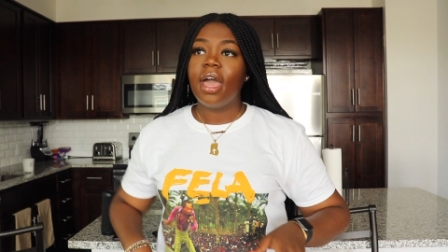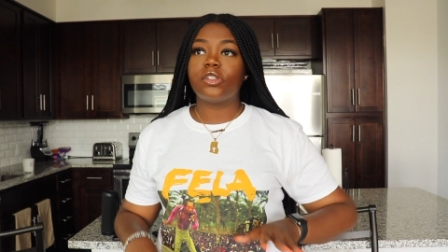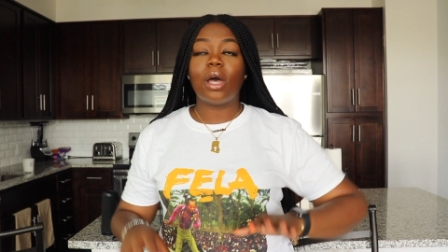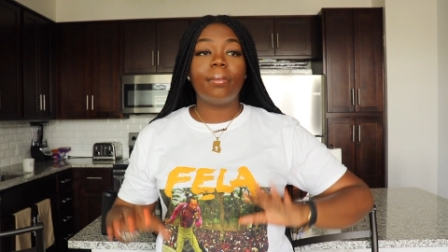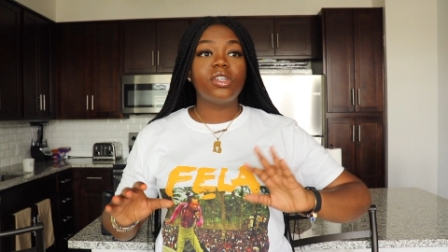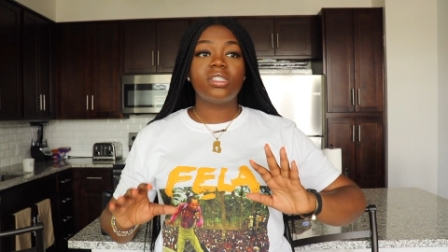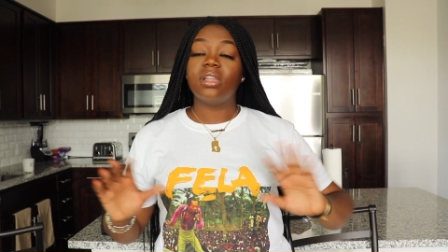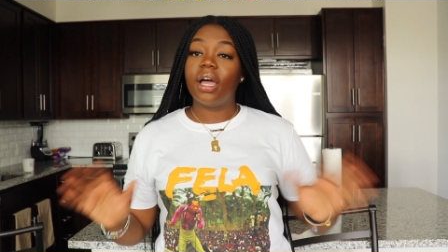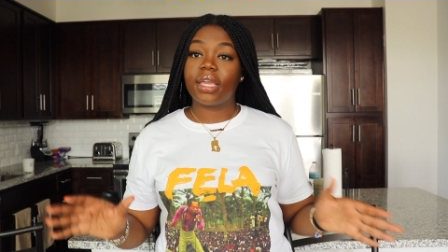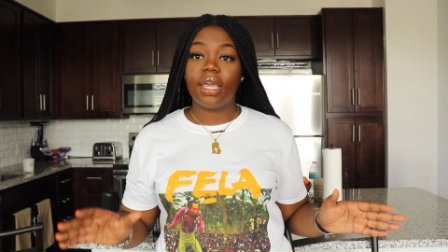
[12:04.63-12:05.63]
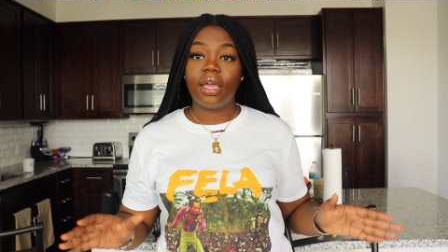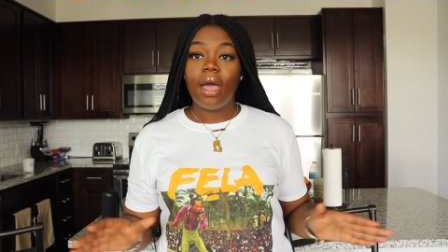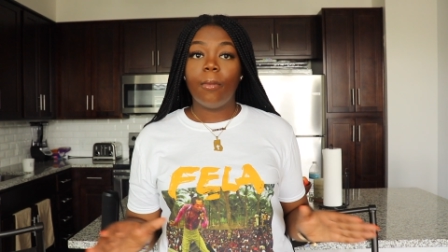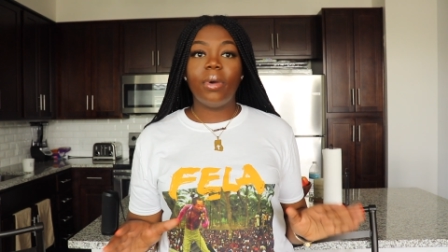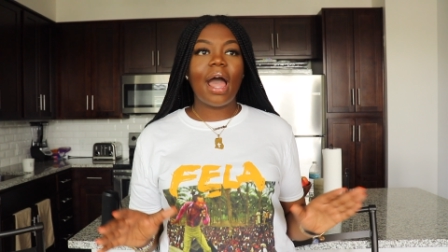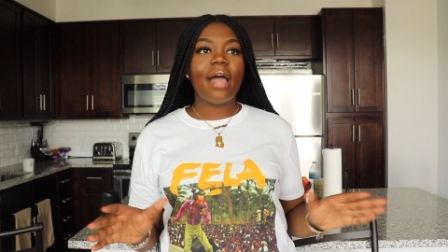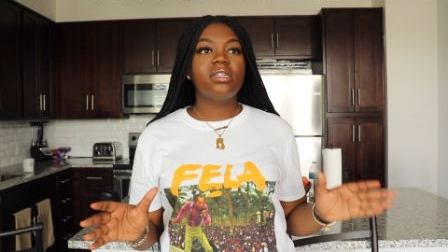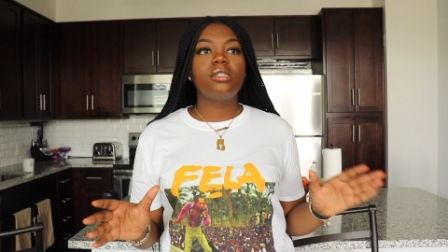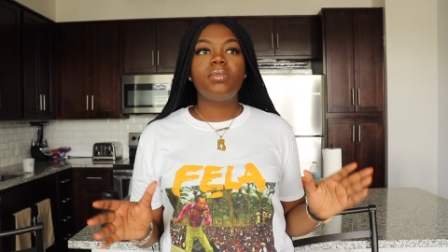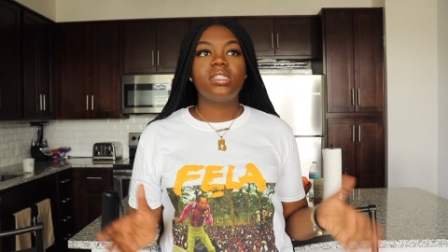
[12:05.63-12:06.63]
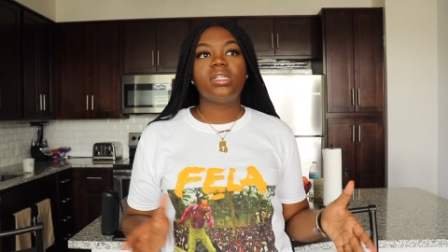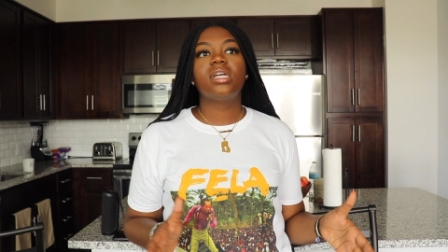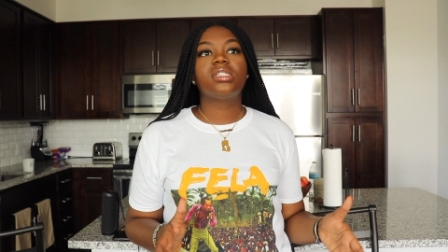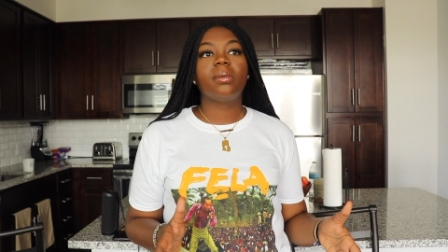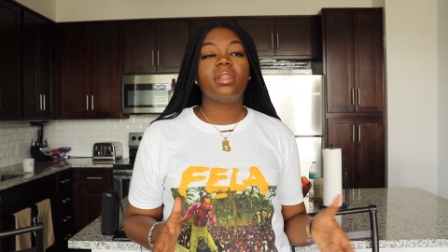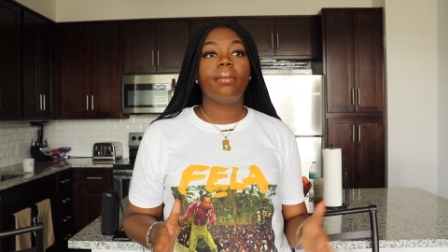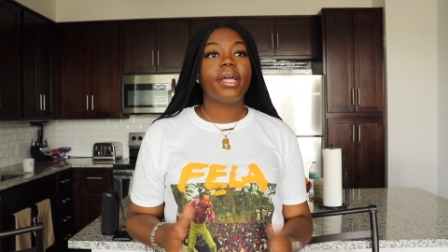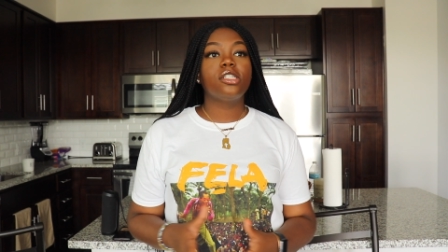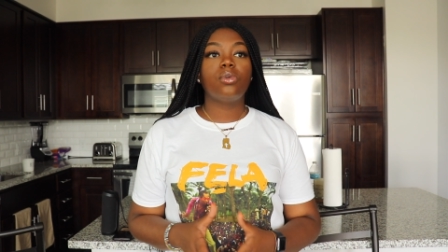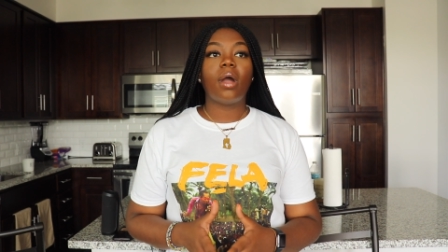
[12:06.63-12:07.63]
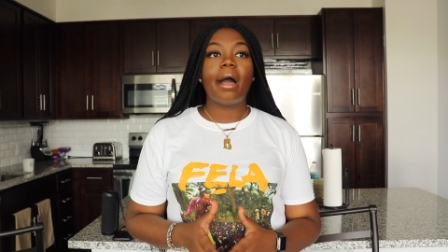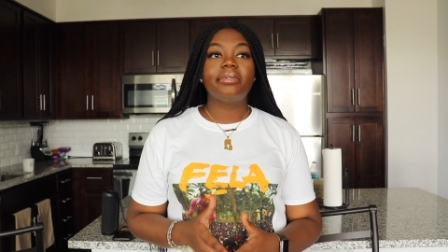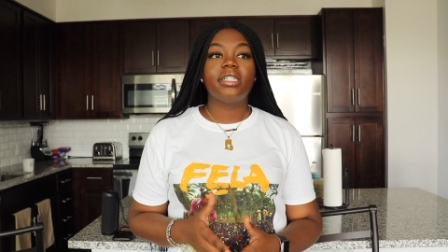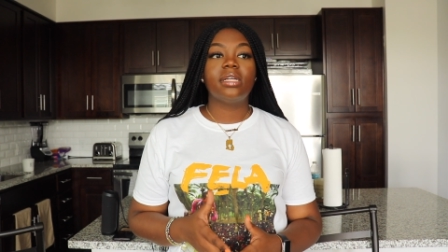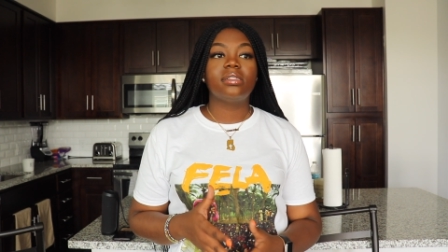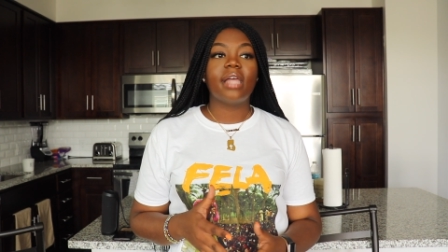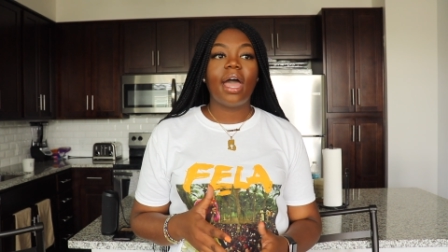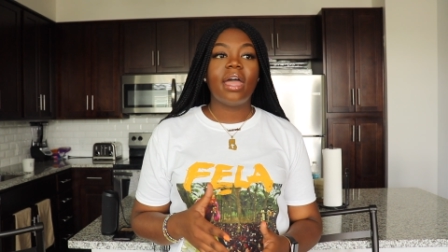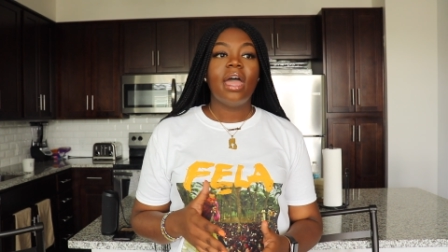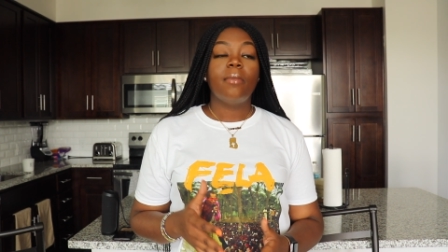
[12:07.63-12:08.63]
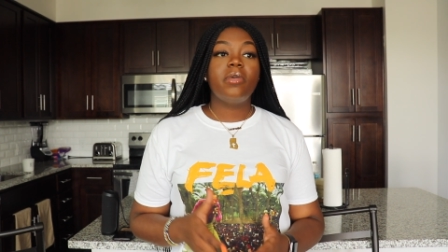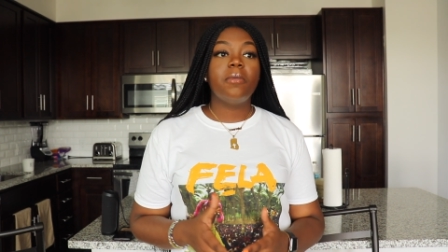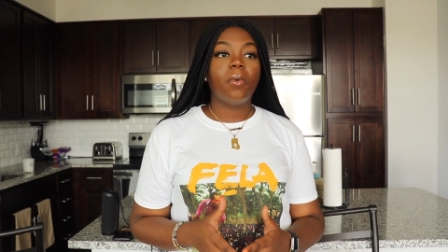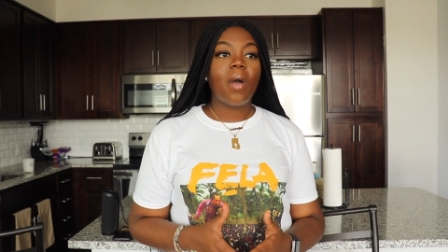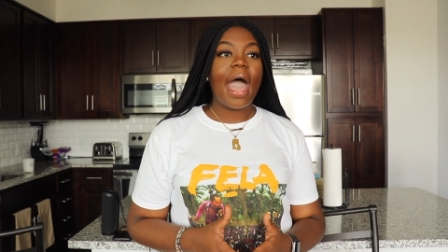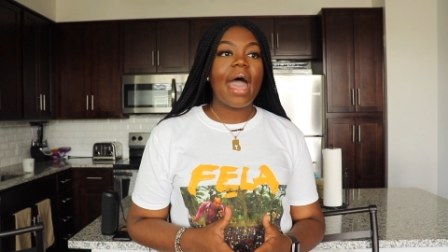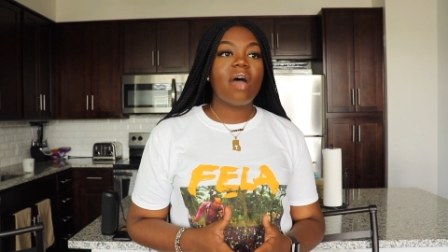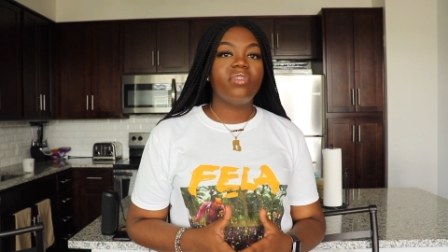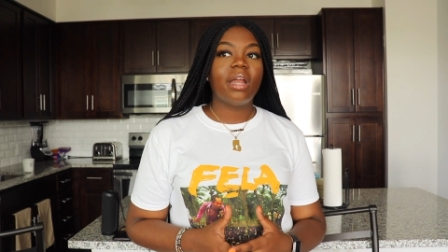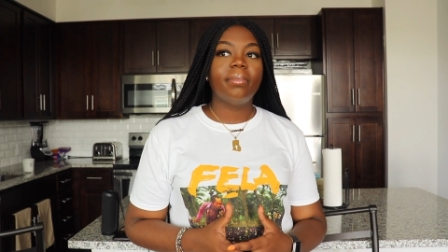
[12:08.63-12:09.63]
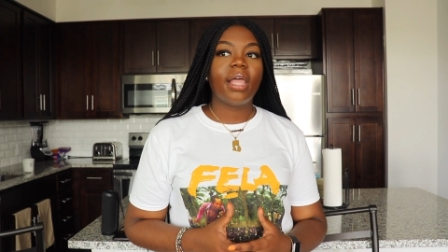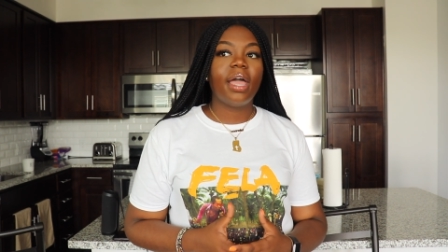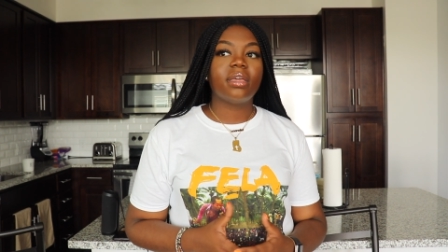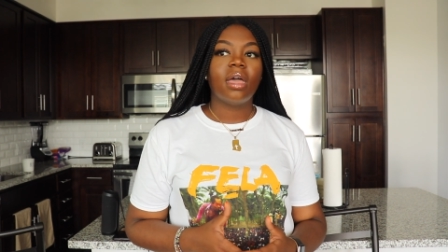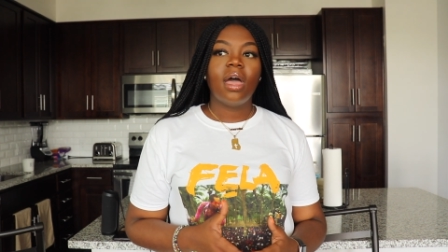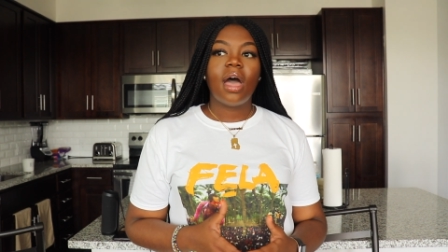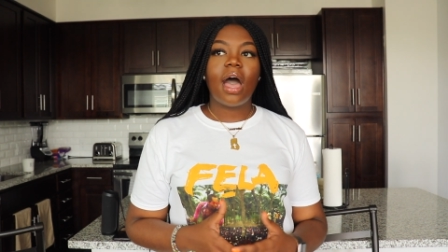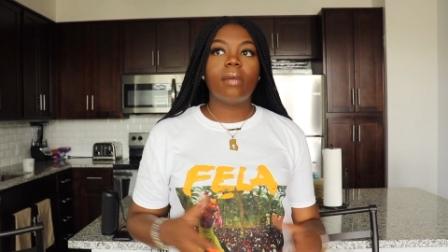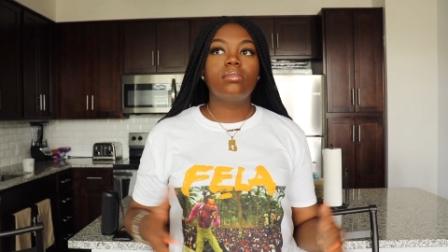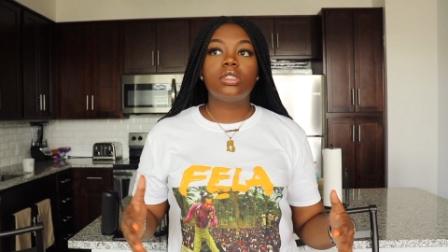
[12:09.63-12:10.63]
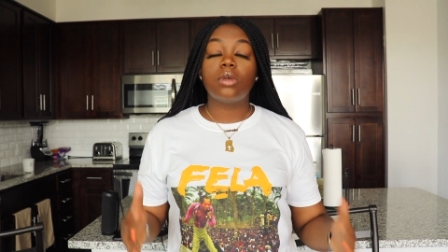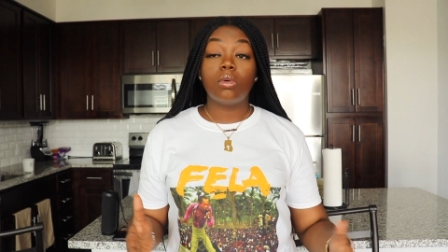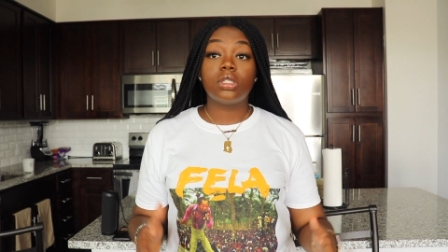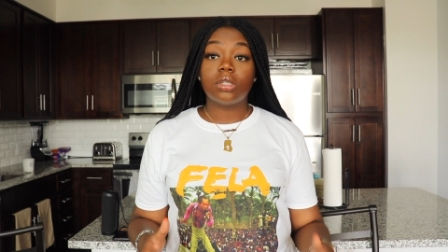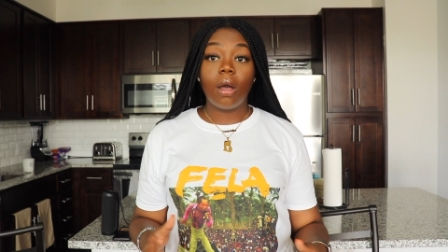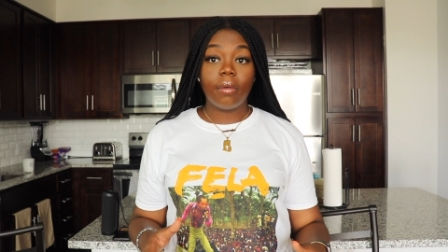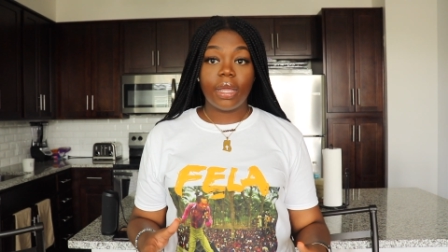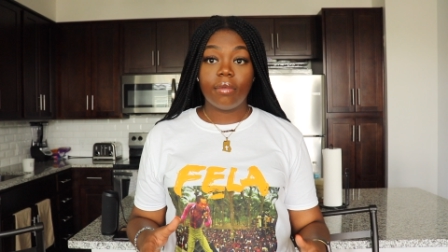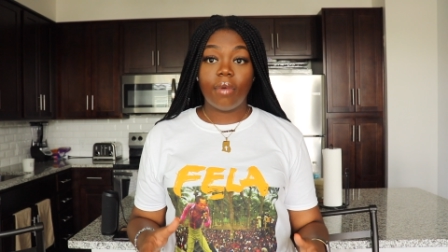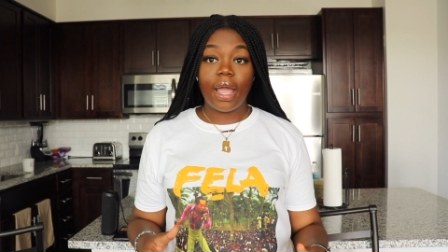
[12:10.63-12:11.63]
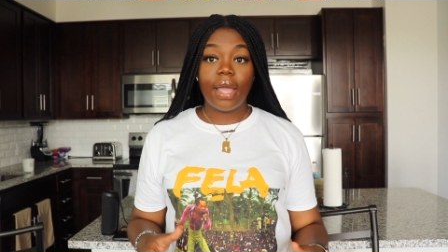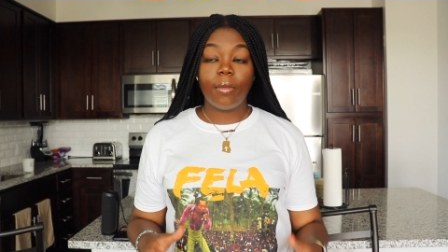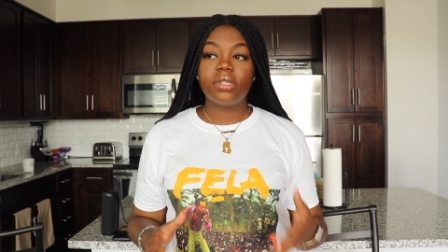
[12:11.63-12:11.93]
So I'm just lucky. But I just be seeing some of the mentor options that people have, and I'm like, I'm so sorry, right?